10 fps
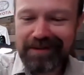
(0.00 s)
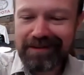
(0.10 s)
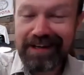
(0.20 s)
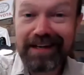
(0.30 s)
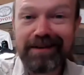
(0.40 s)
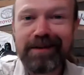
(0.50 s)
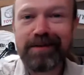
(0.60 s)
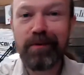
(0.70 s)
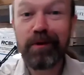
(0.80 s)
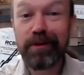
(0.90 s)
Okay,
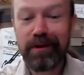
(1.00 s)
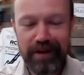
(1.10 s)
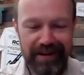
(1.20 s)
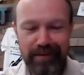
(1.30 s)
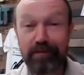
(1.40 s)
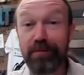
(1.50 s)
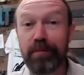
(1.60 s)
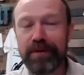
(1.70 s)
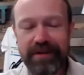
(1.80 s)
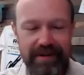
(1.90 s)
spoiler alert.
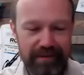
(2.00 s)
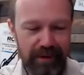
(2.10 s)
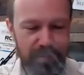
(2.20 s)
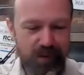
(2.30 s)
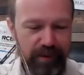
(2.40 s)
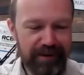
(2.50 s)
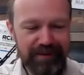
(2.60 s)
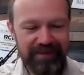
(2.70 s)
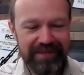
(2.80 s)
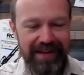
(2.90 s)
Bloopers, blooper reel.
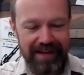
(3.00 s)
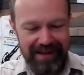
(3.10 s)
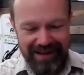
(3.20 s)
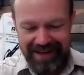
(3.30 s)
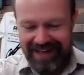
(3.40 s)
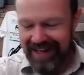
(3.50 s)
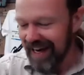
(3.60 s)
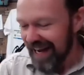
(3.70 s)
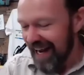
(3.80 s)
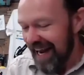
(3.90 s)

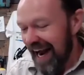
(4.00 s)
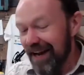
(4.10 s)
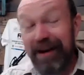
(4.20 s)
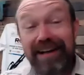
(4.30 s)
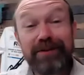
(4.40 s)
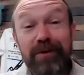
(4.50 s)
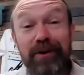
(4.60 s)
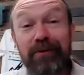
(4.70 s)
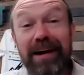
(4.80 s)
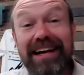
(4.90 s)
Anyway, I just wanted
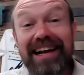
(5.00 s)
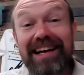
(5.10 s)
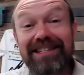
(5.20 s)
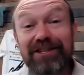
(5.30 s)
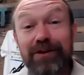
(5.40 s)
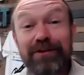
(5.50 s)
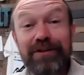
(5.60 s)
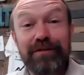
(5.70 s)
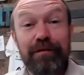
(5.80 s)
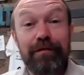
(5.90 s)
to recognize
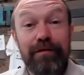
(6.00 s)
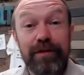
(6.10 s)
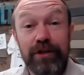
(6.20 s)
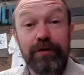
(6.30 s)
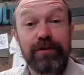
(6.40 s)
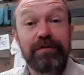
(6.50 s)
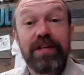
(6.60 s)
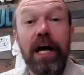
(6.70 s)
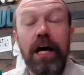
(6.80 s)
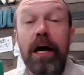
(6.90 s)

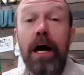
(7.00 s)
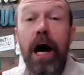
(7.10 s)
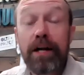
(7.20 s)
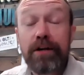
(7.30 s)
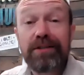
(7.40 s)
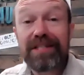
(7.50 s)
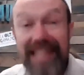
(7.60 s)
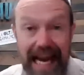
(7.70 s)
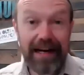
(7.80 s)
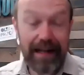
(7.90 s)
Joseph's
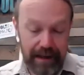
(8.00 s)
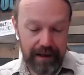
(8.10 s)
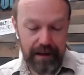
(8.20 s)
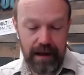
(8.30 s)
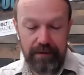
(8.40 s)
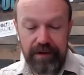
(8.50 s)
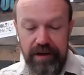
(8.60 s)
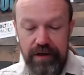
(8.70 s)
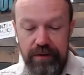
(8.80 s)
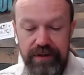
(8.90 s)
understanding of the
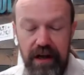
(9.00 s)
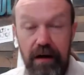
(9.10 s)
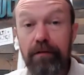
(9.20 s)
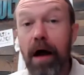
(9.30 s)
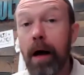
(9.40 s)
use of